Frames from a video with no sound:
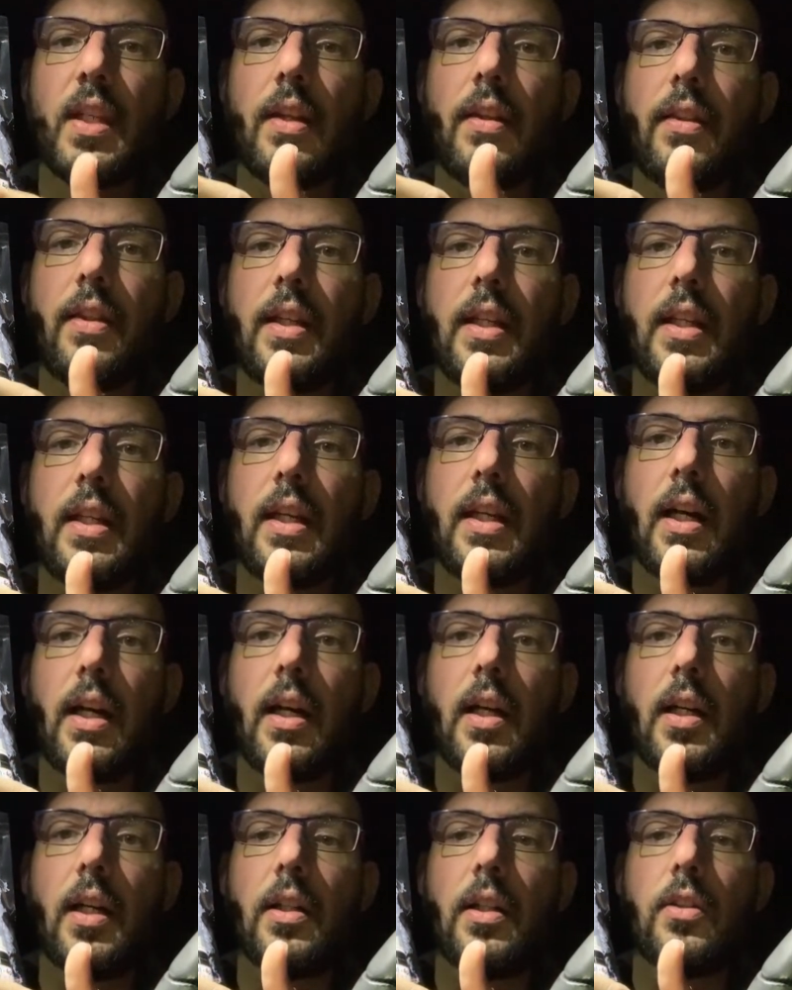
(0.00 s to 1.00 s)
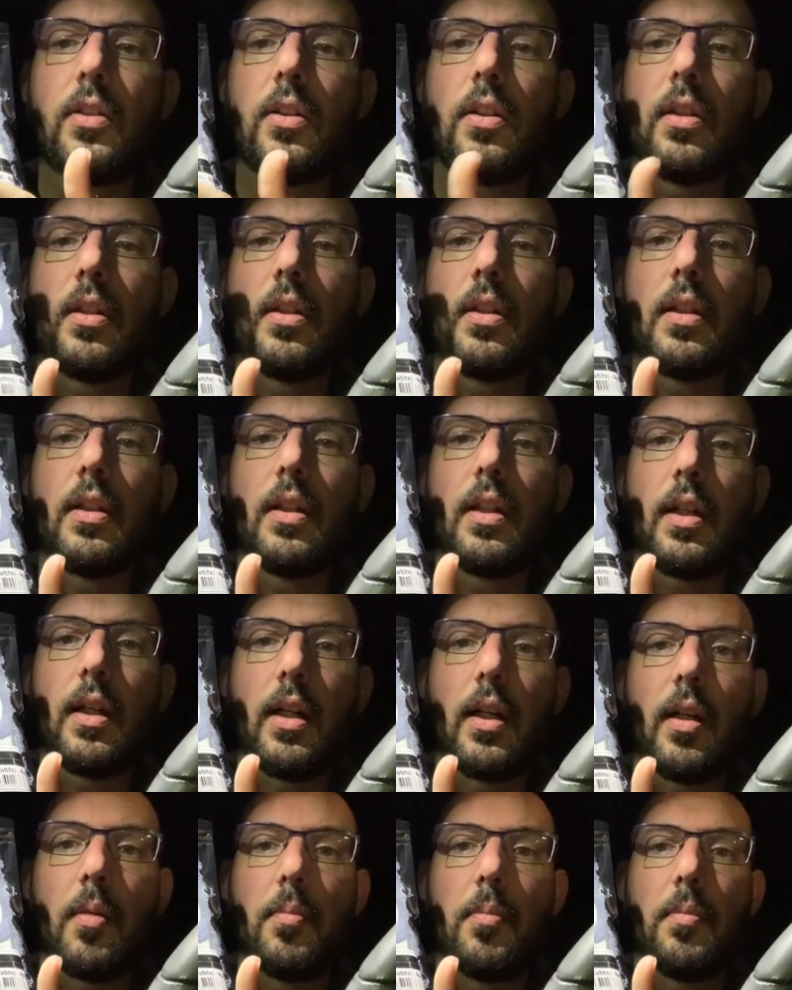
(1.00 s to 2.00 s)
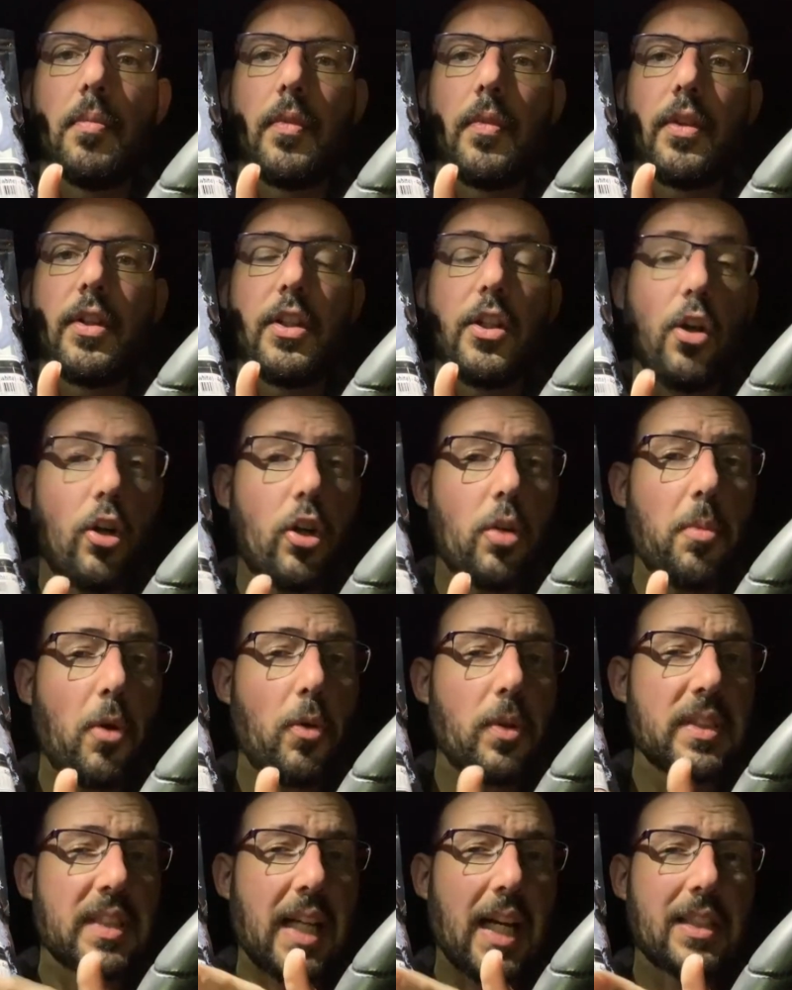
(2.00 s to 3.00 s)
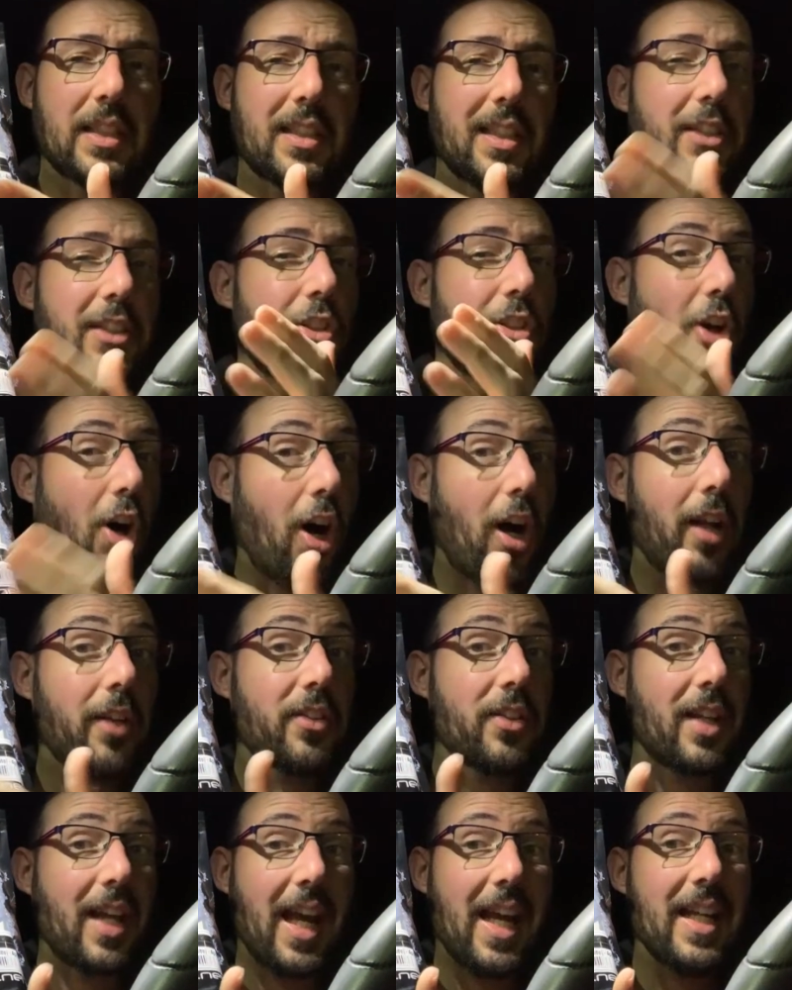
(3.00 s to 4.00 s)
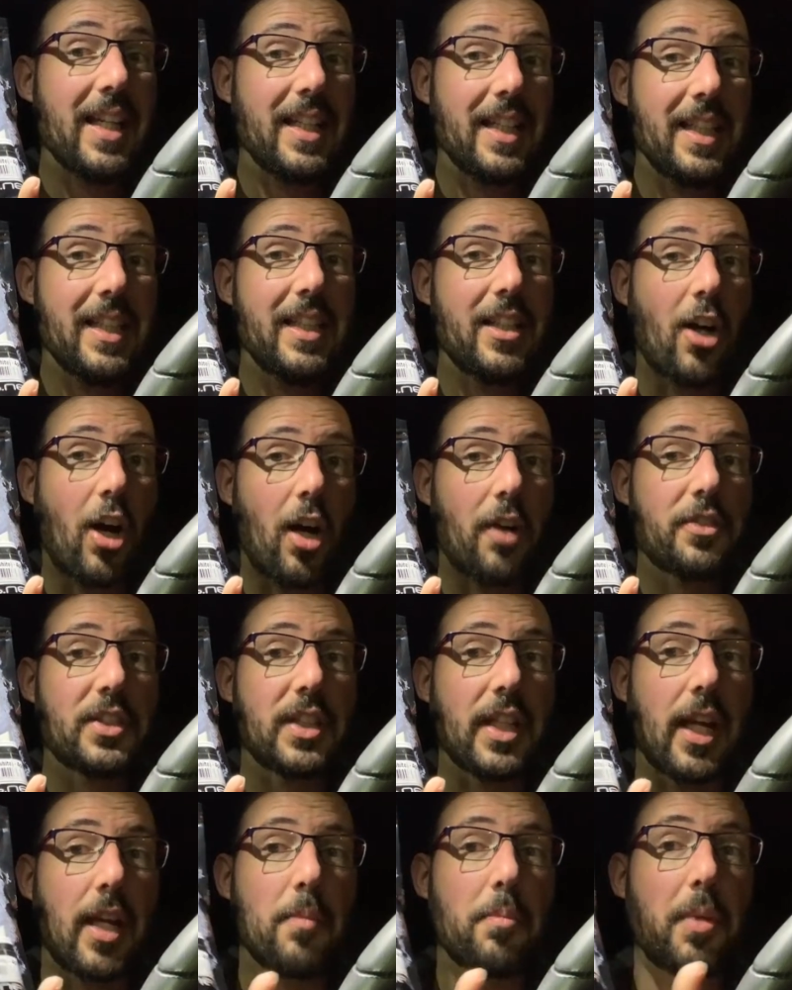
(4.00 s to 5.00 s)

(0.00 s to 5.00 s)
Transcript: the Yokomo is actually not AE offset,